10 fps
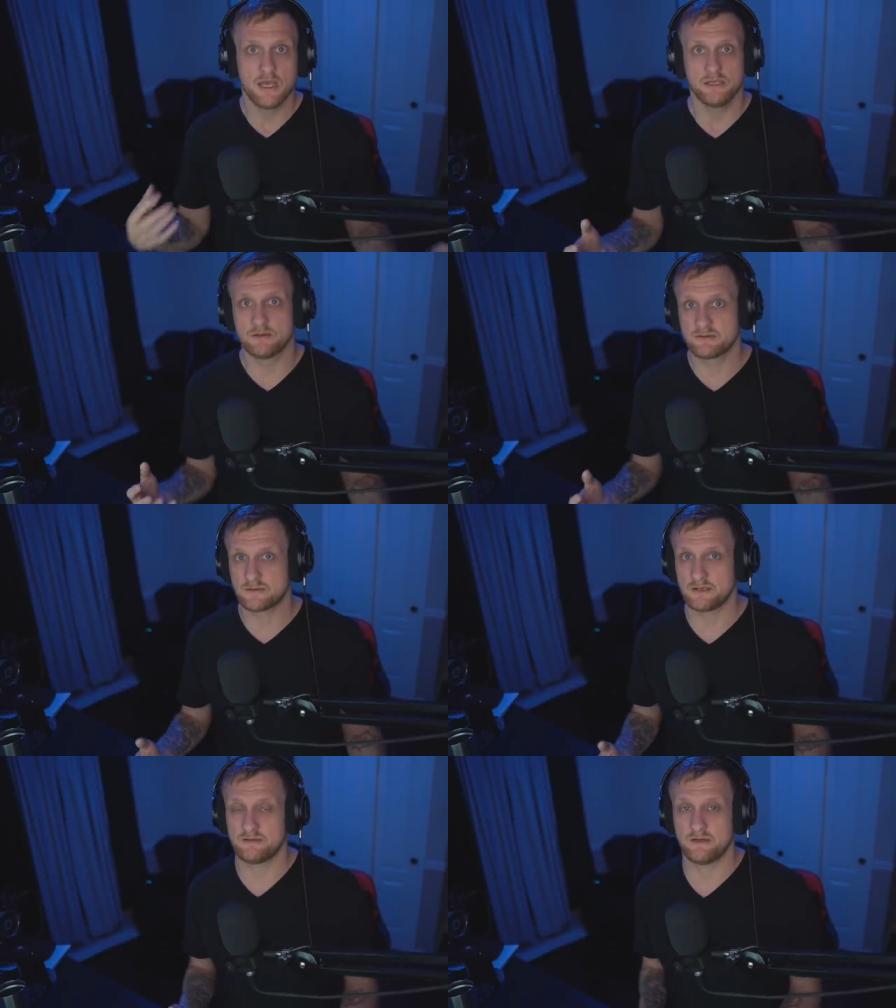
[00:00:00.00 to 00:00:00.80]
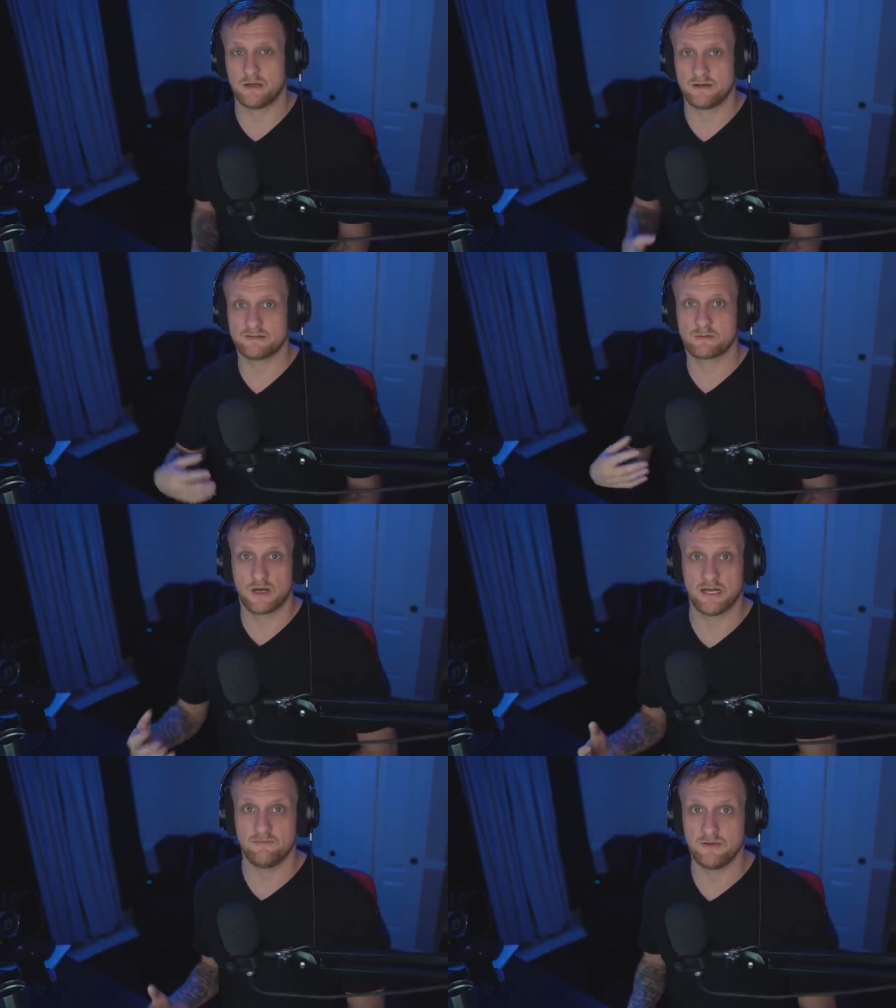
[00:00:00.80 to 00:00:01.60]
you'll start to notice
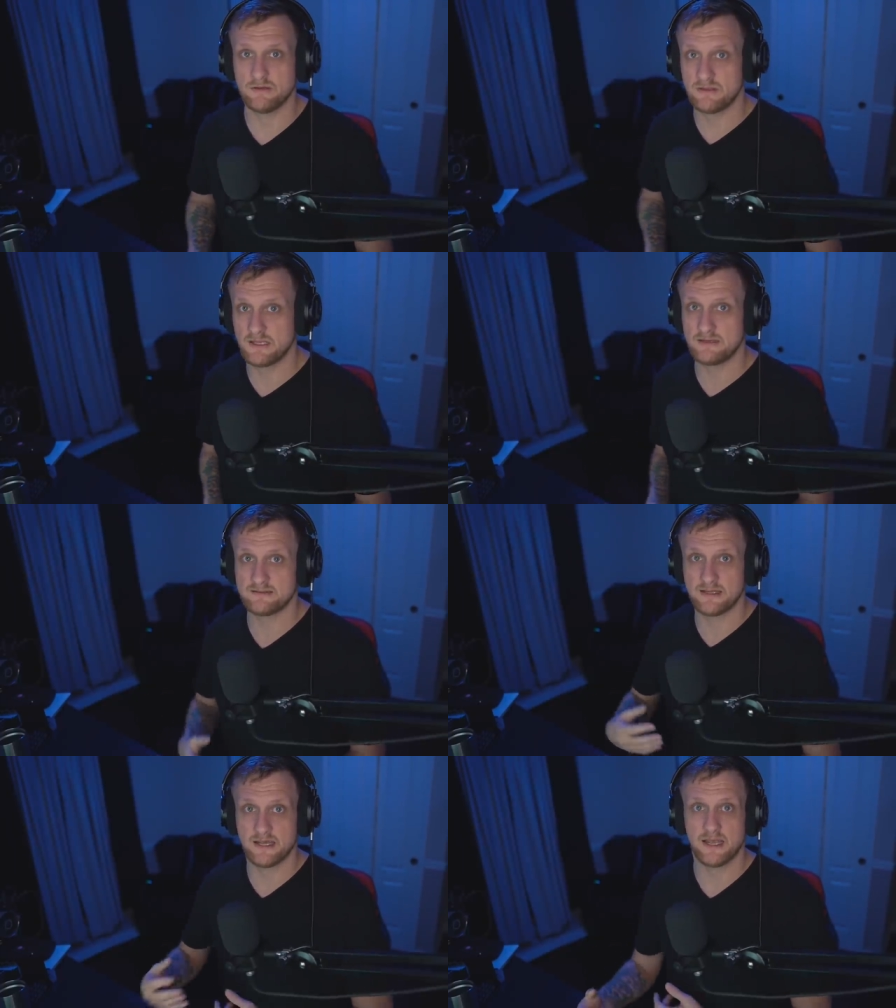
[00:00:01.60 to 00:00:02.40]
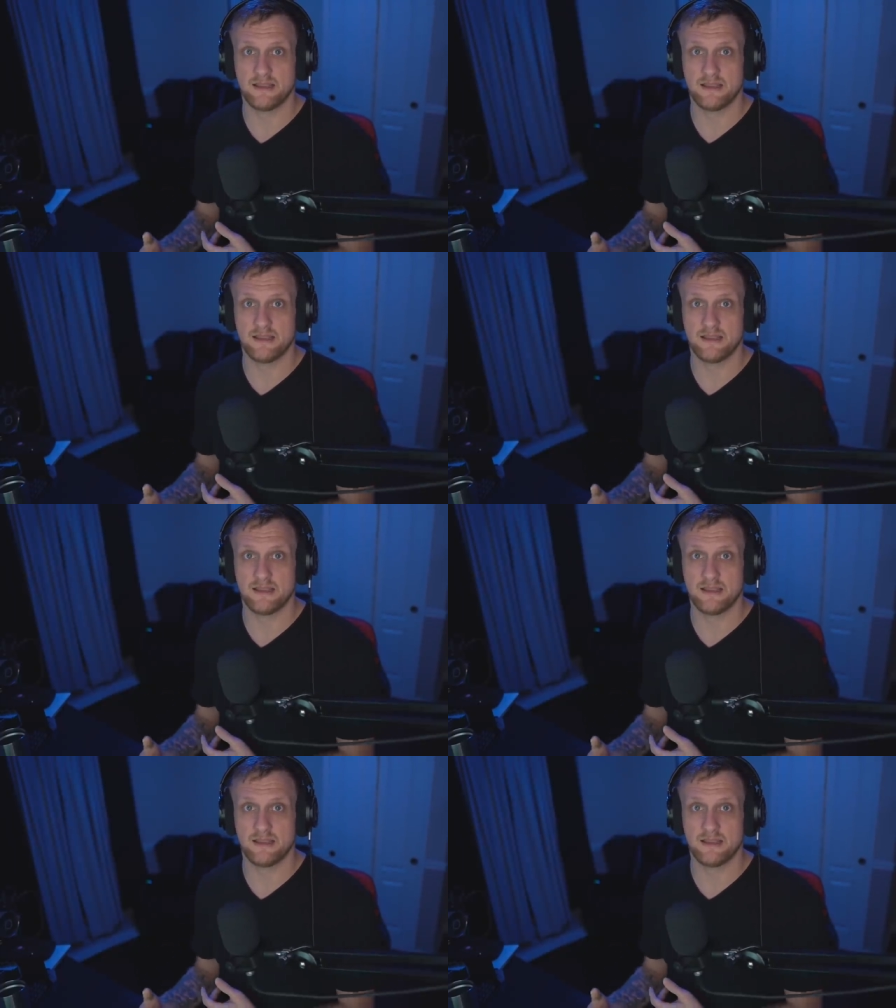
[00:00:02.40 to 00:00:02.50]
quite a few things that,